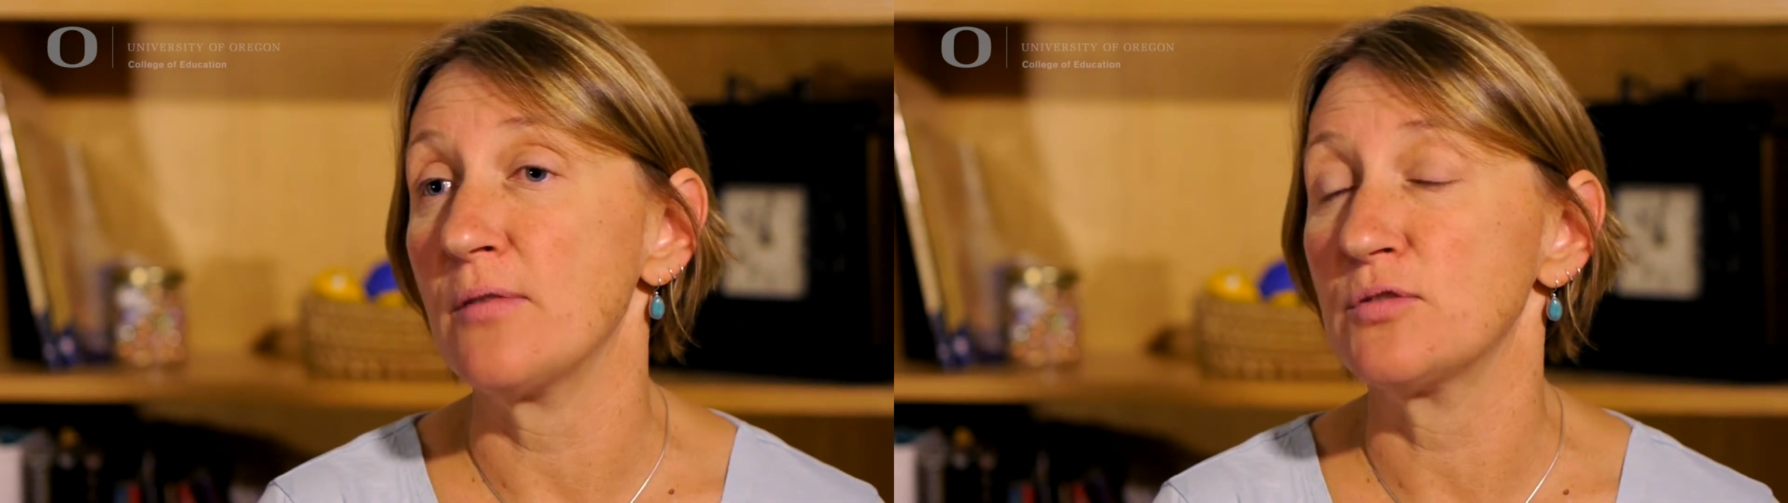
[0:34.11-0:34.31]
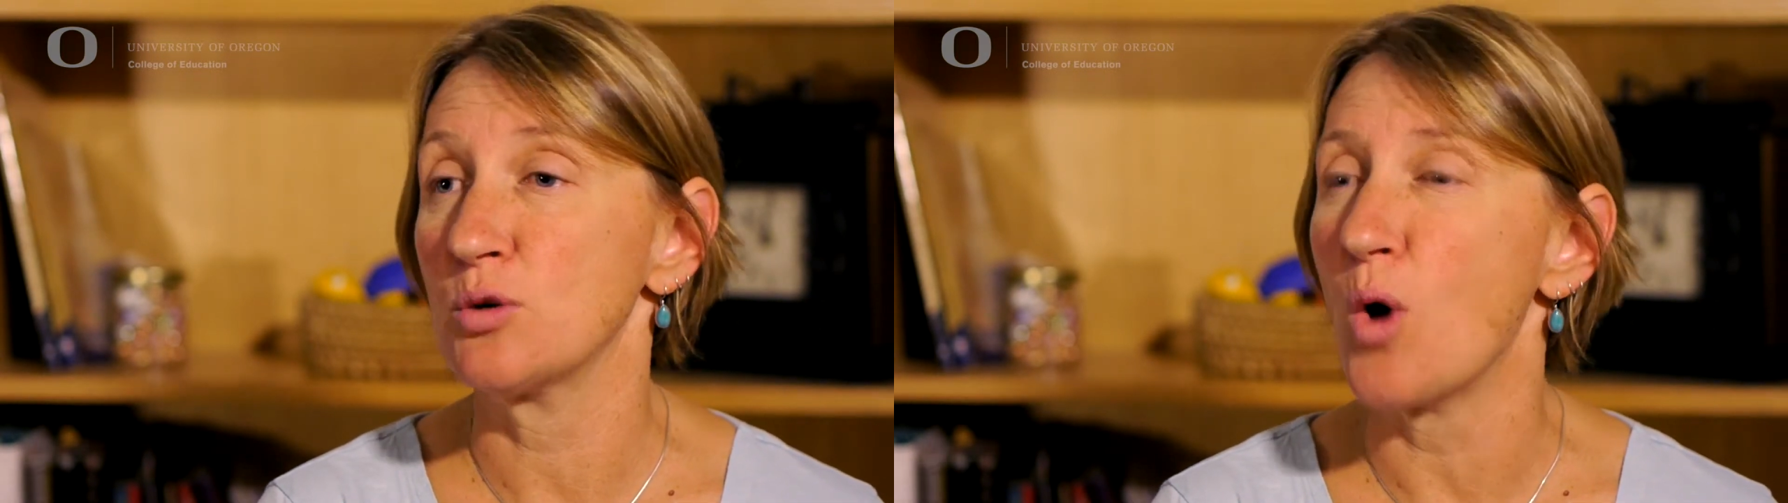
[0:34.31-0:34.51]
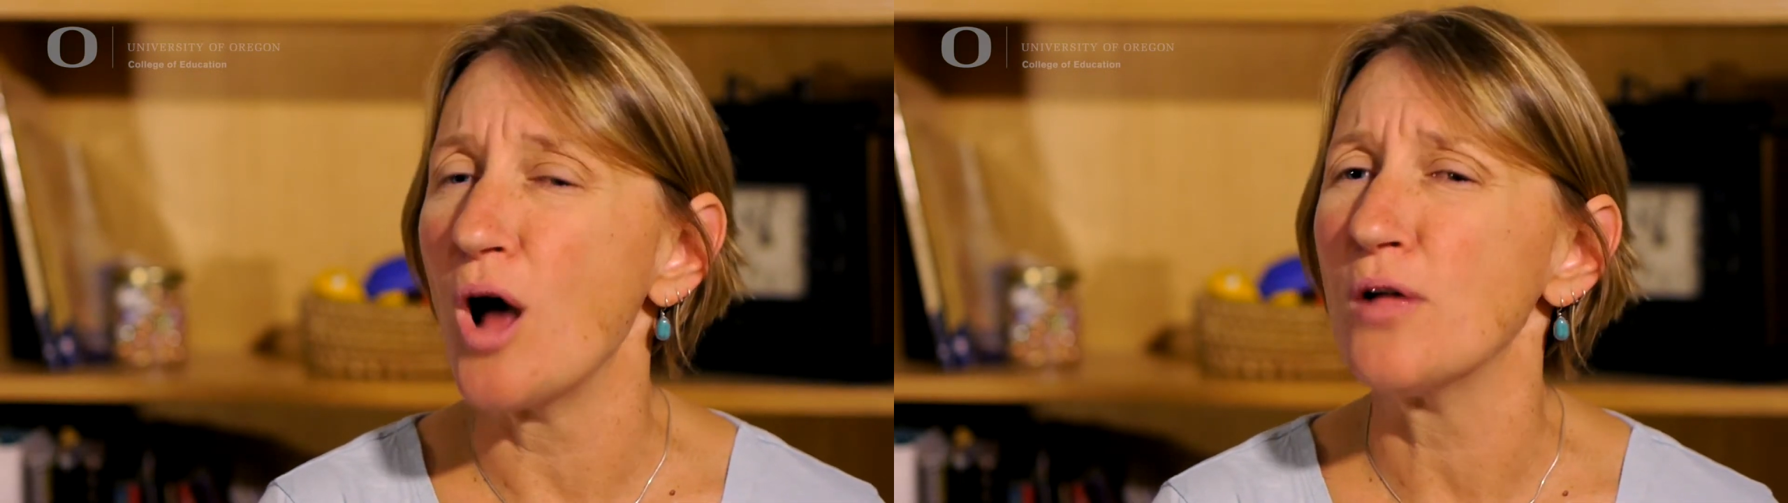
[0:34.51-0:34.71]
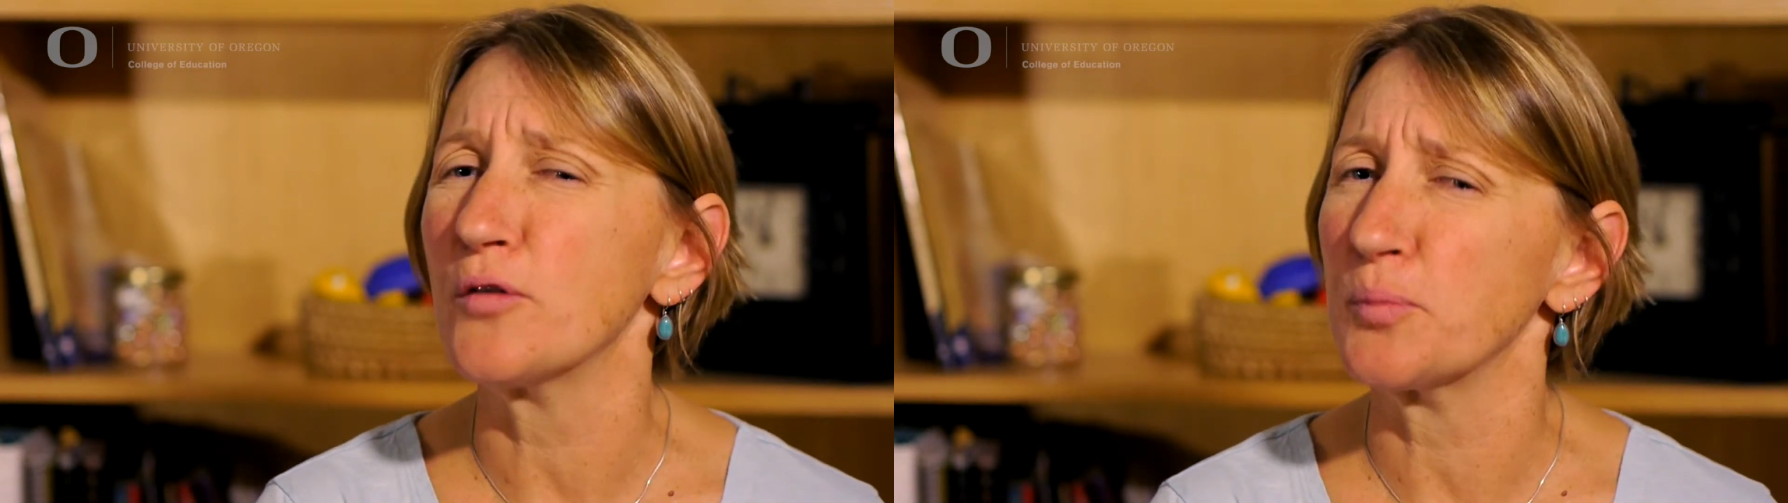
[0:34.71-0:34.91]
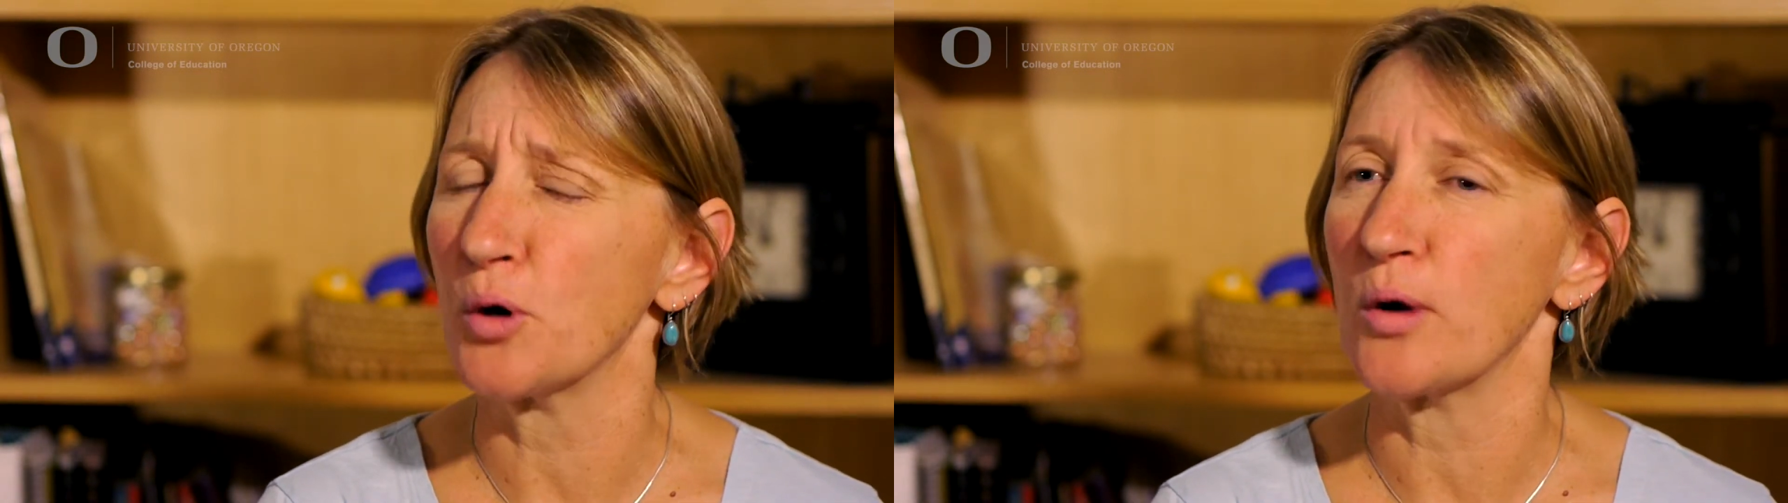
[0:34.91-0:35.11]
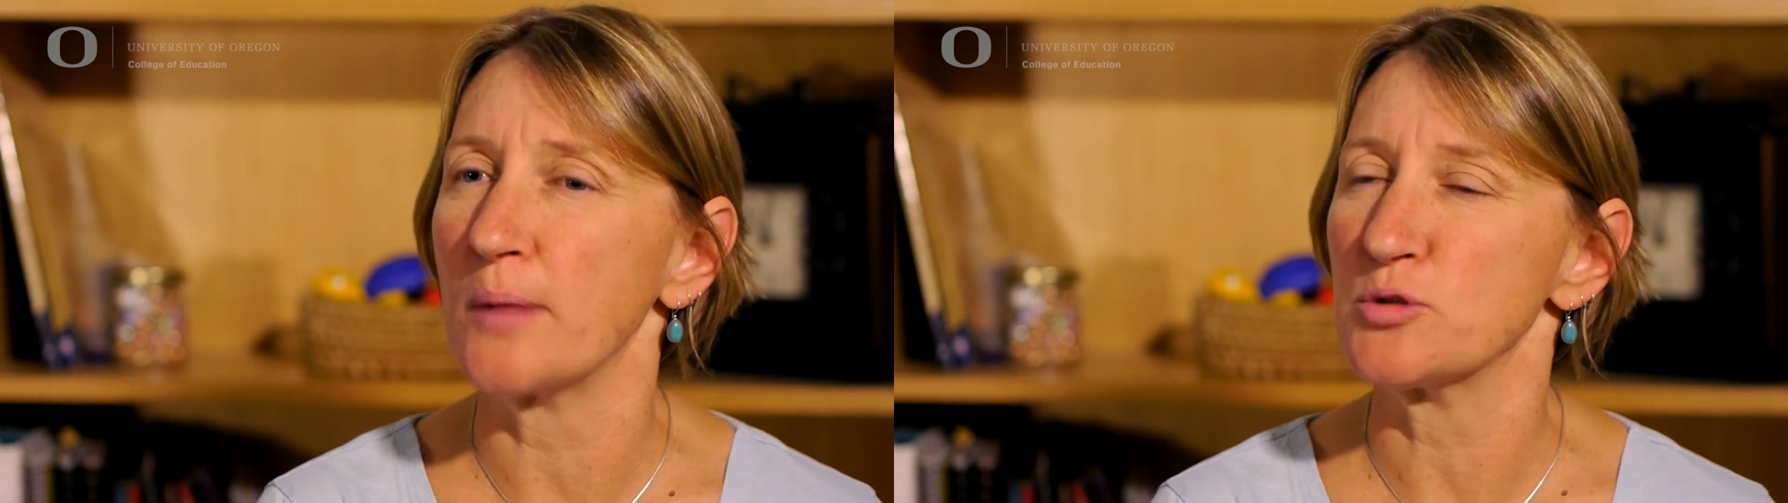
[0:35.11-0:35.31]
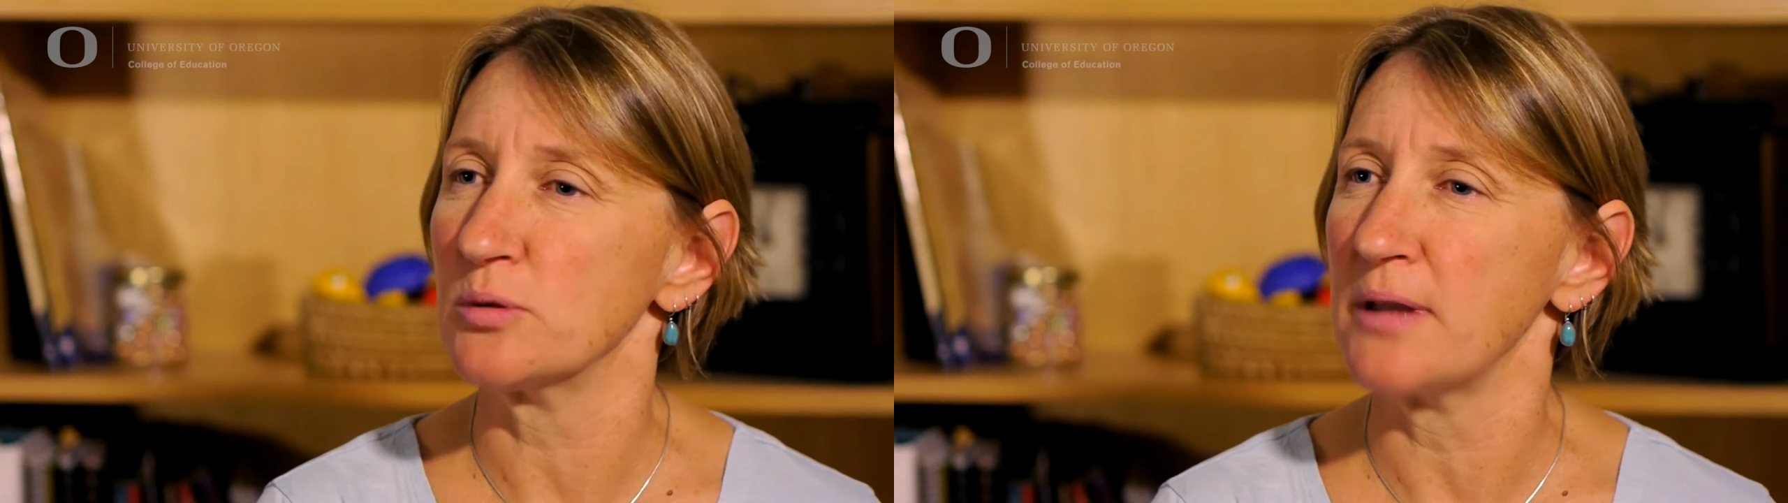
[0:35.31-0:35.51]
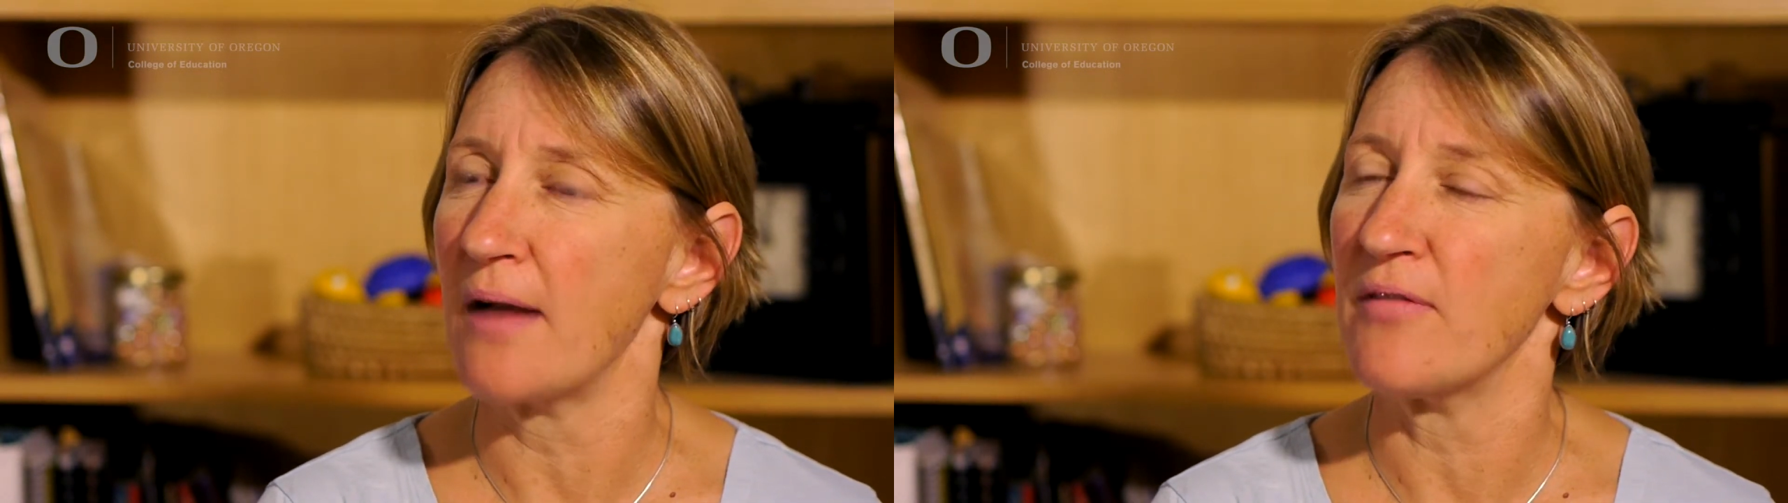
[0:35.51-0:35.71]
So all of our programs
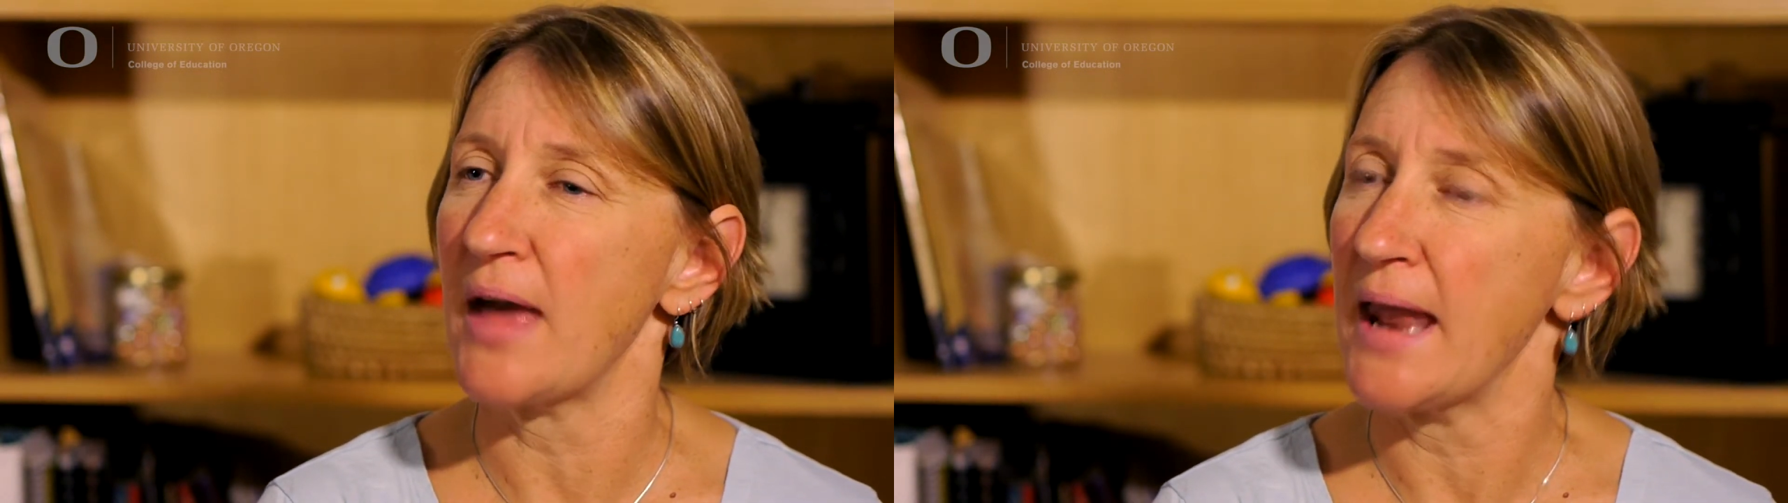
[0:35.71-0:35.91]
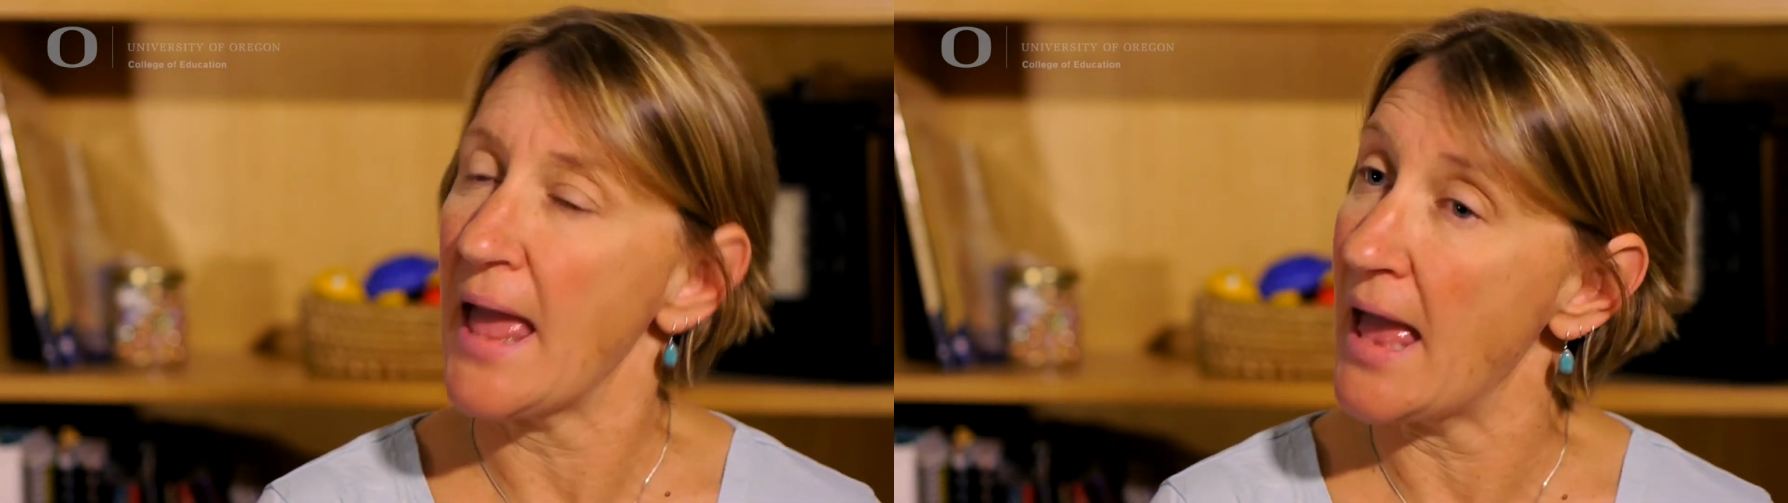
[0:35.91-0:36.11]
really have that